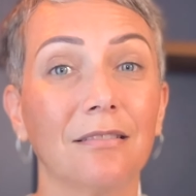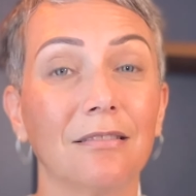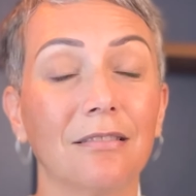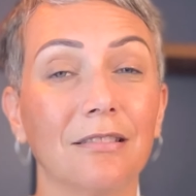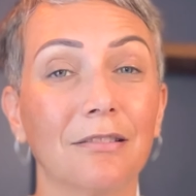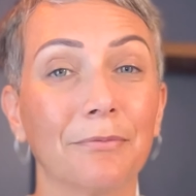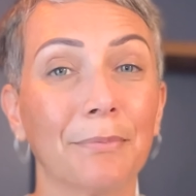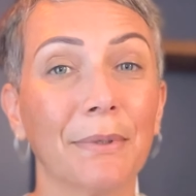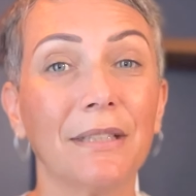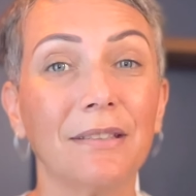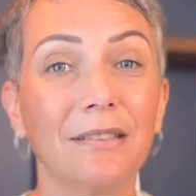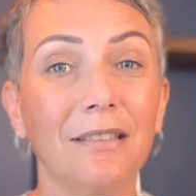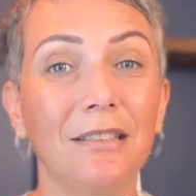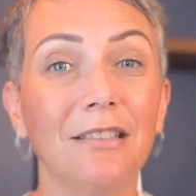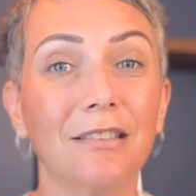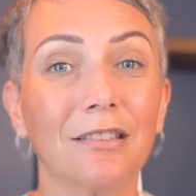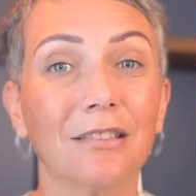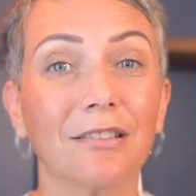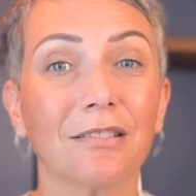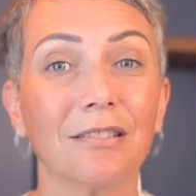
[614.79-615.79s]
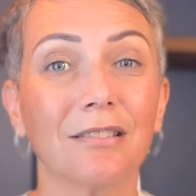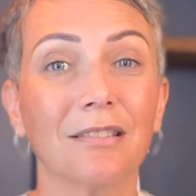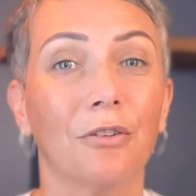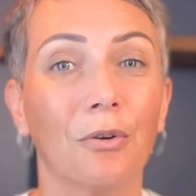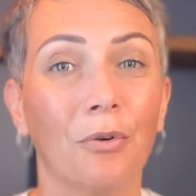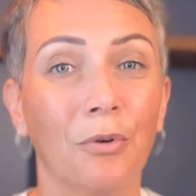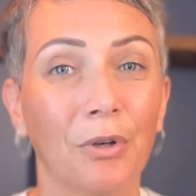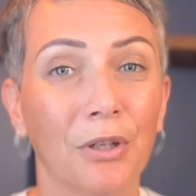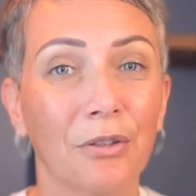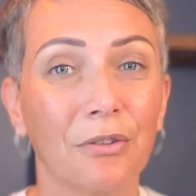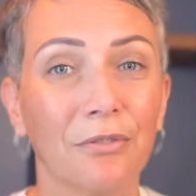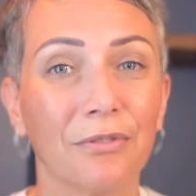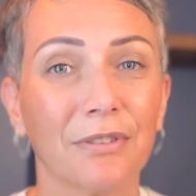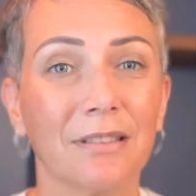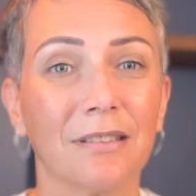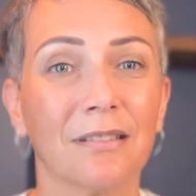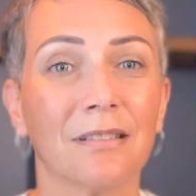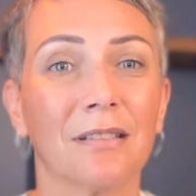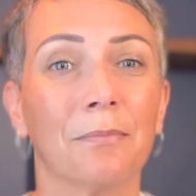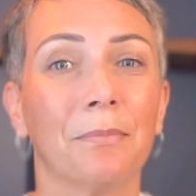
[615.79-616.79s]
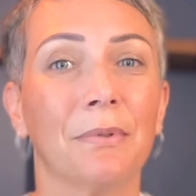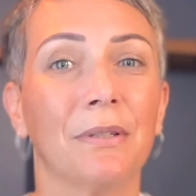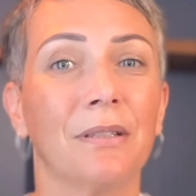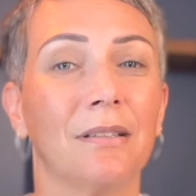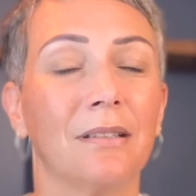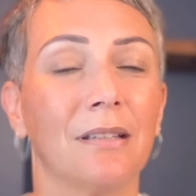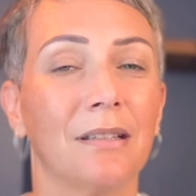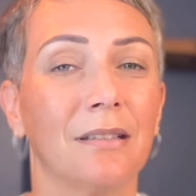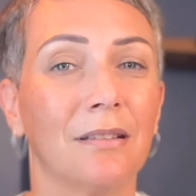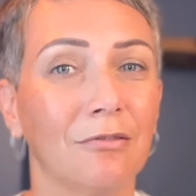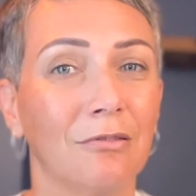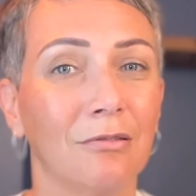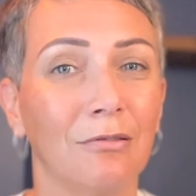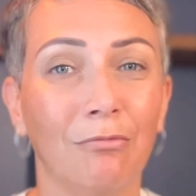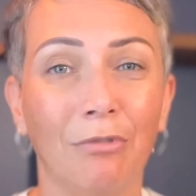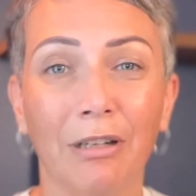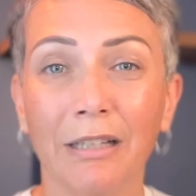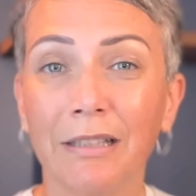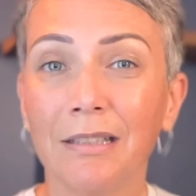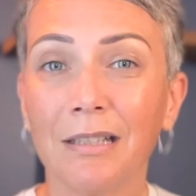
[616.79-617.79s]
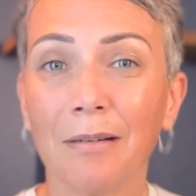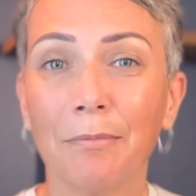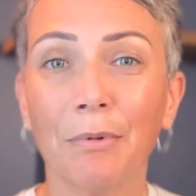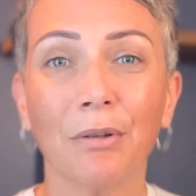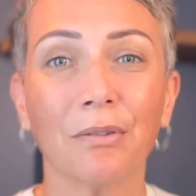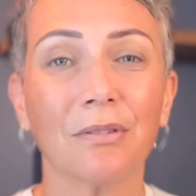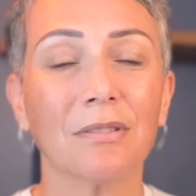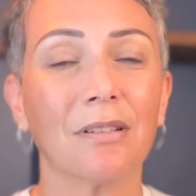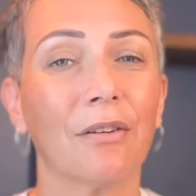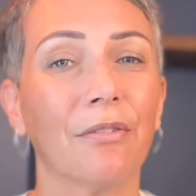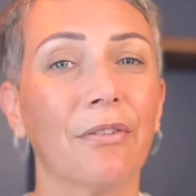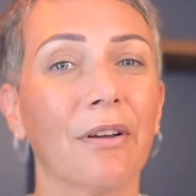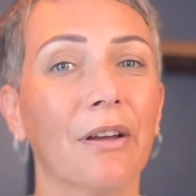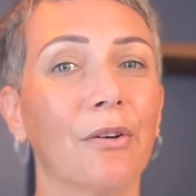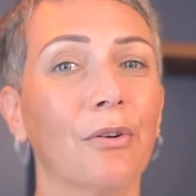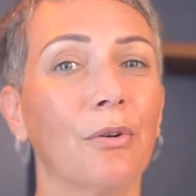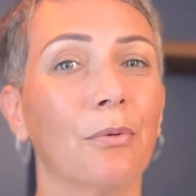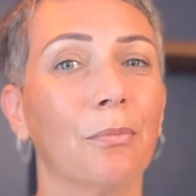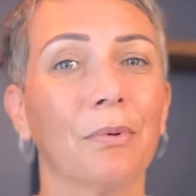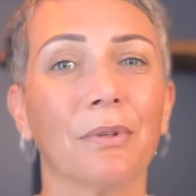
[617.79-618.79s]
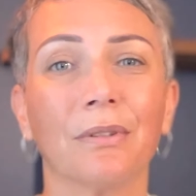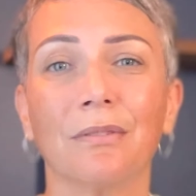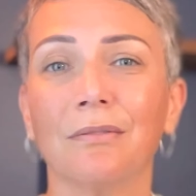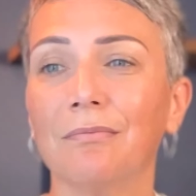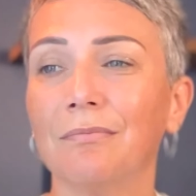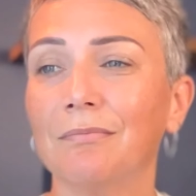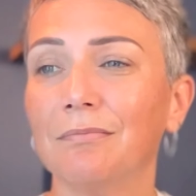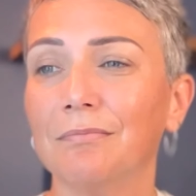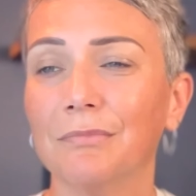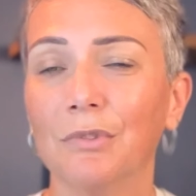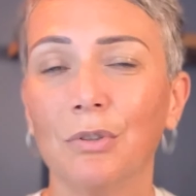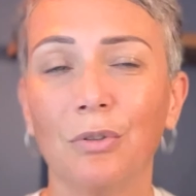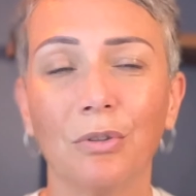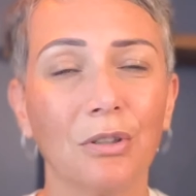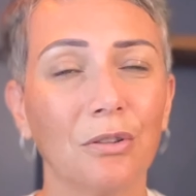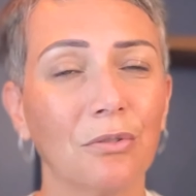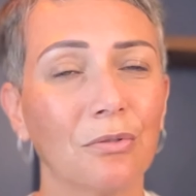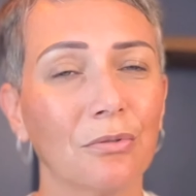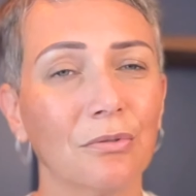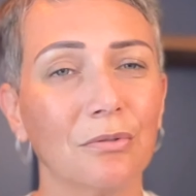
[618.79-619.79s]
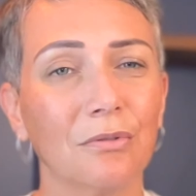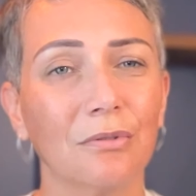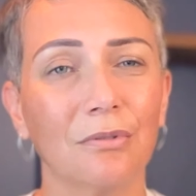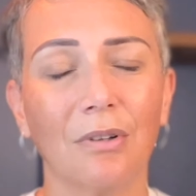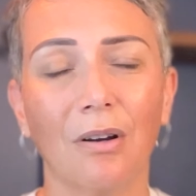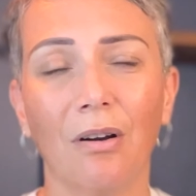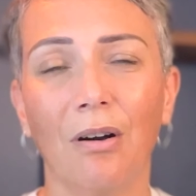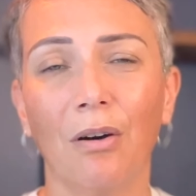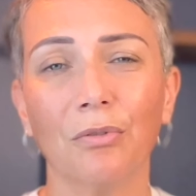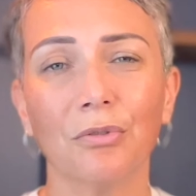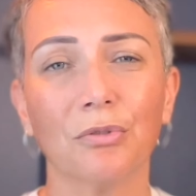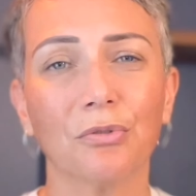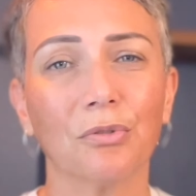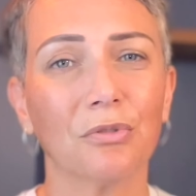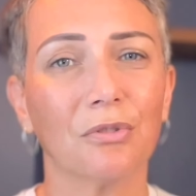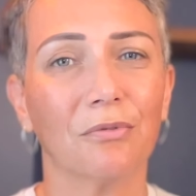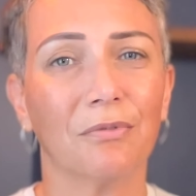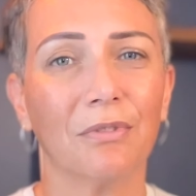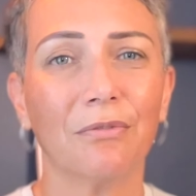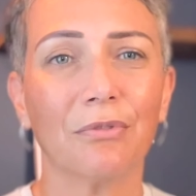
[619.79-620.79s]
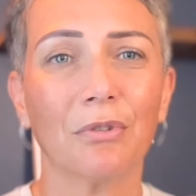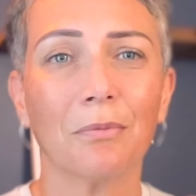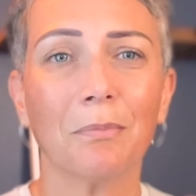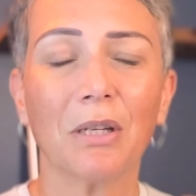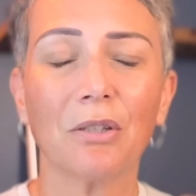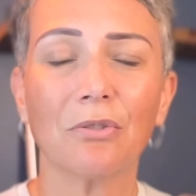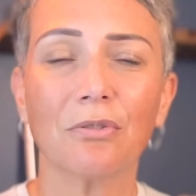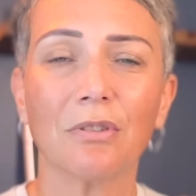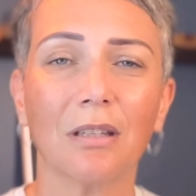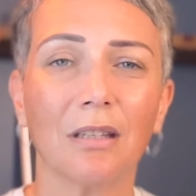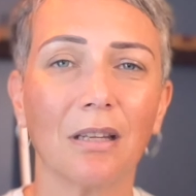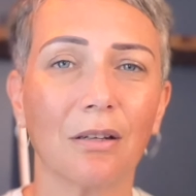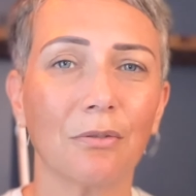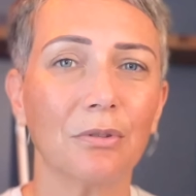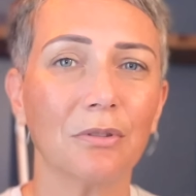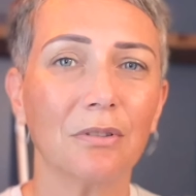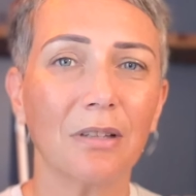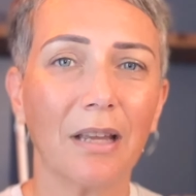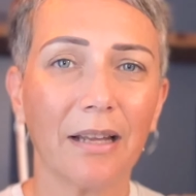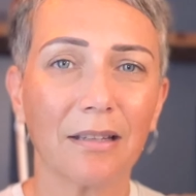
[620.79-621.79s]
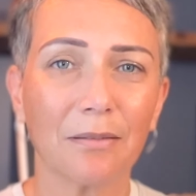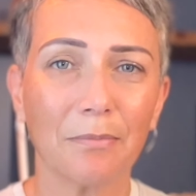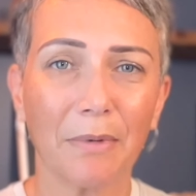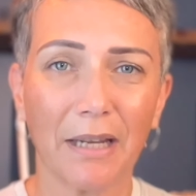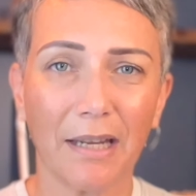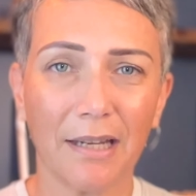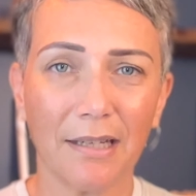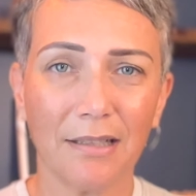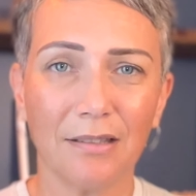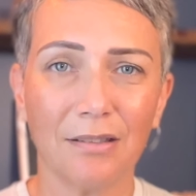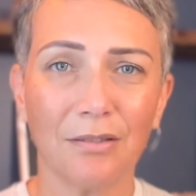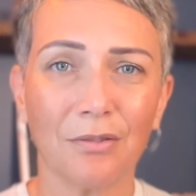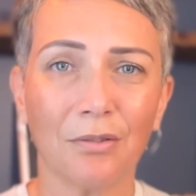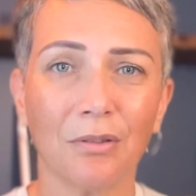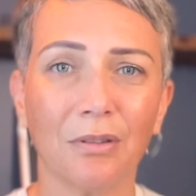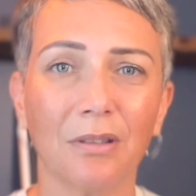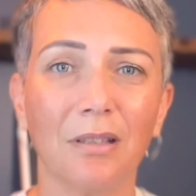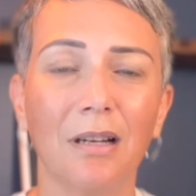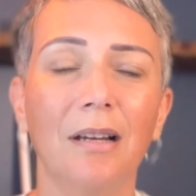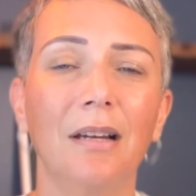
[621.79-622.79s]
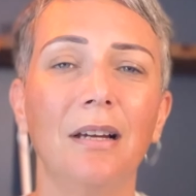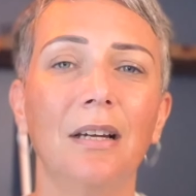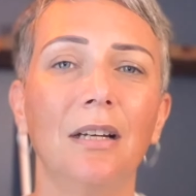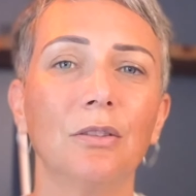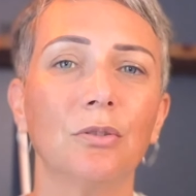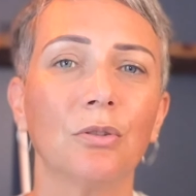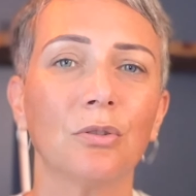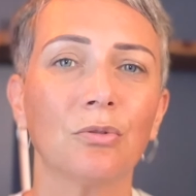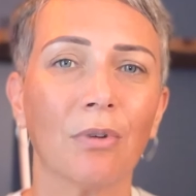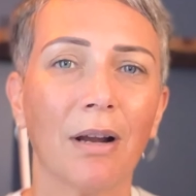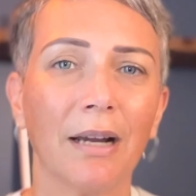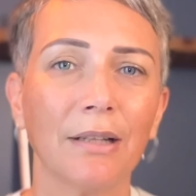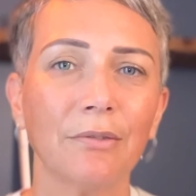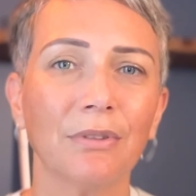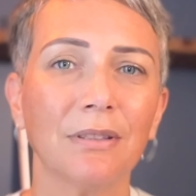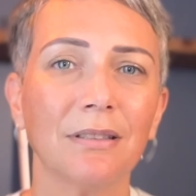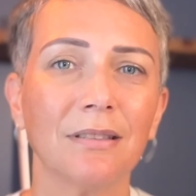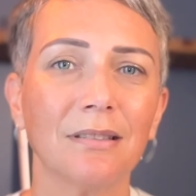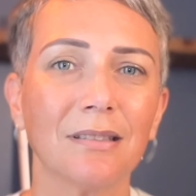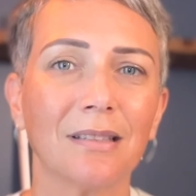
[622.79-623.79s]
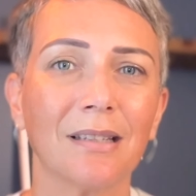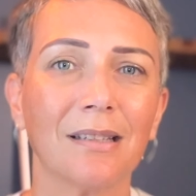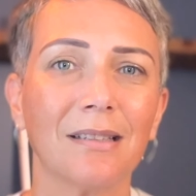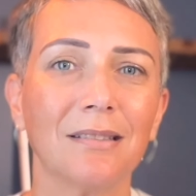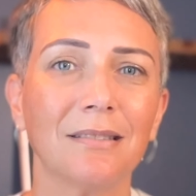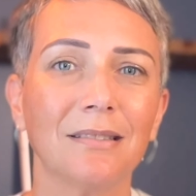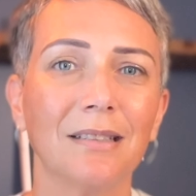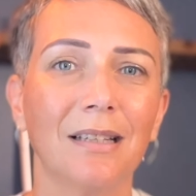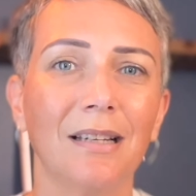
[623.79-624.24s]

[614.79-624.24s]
spent years going over therapy and reading about self-help and going through all sorts of information that I could get my hand on to try to understand.